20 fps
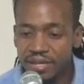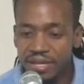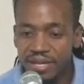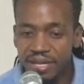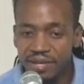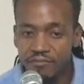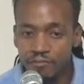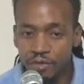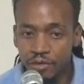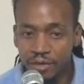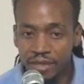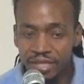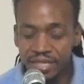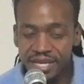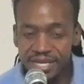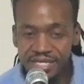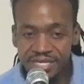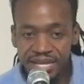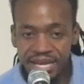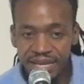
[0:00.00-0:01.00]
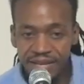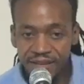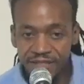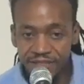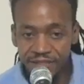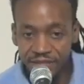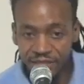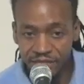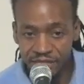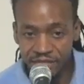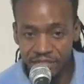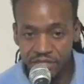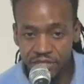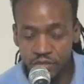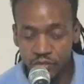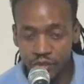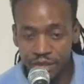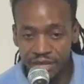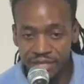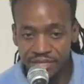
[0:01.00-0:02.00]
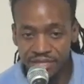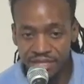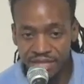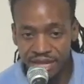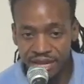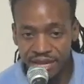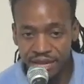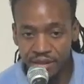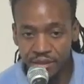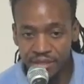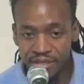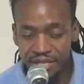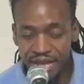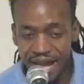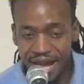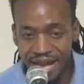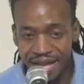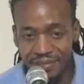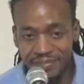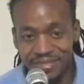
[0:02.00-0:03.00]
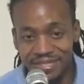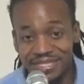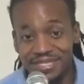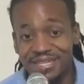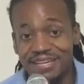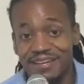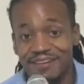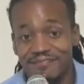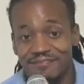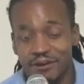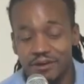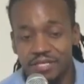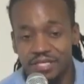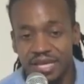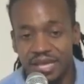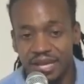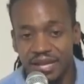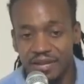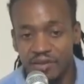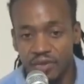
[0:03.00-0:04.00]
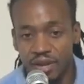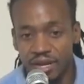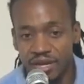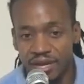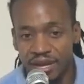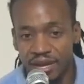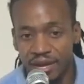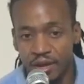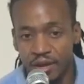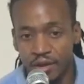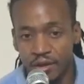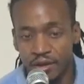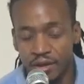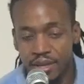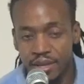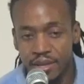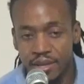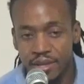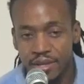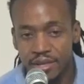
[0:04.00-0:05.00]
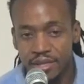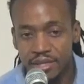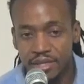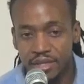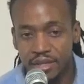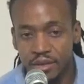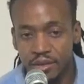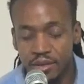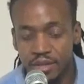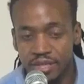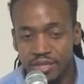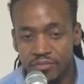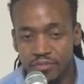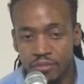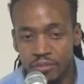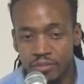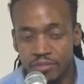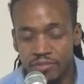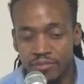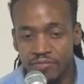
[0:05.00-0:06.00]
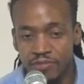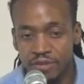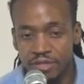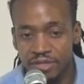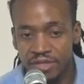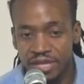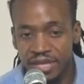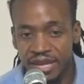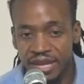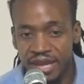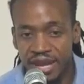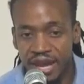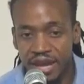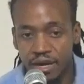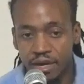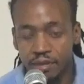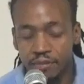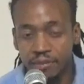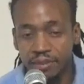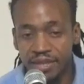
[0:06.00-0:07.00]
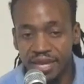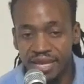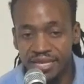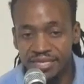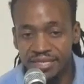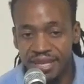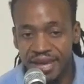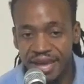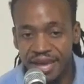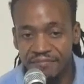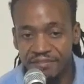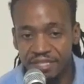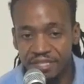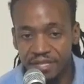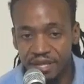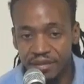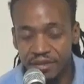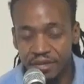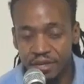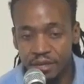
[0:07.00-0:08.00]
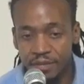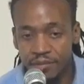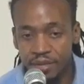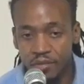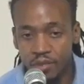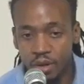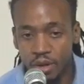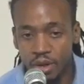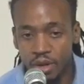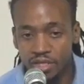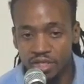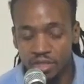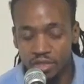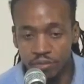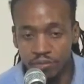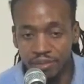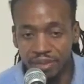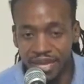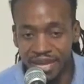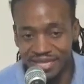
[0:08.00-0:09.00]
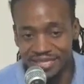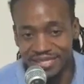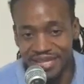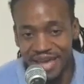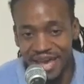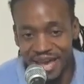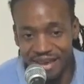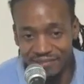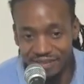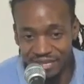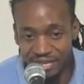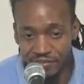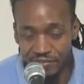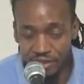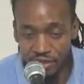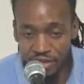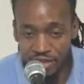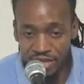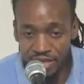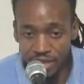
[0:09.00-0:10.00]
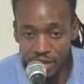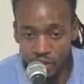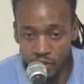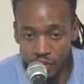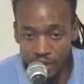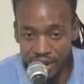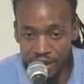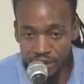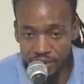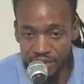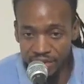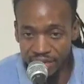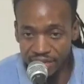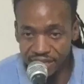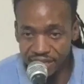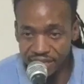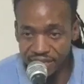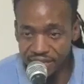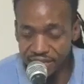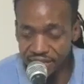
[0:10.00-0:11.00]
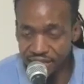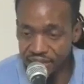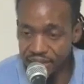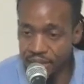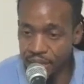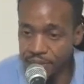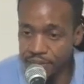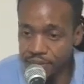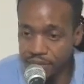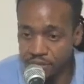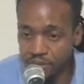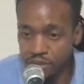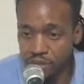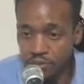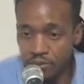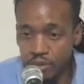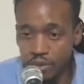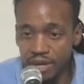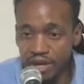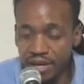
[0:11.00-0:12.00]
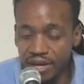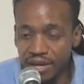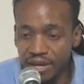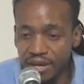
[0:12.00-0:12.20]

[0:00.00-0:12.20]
it really does take a village to raise a child, as I am seeing firsthand right now. You know, it, First Lady and I are blessed to have each other, but we're also blessed to have a community around us um, to support.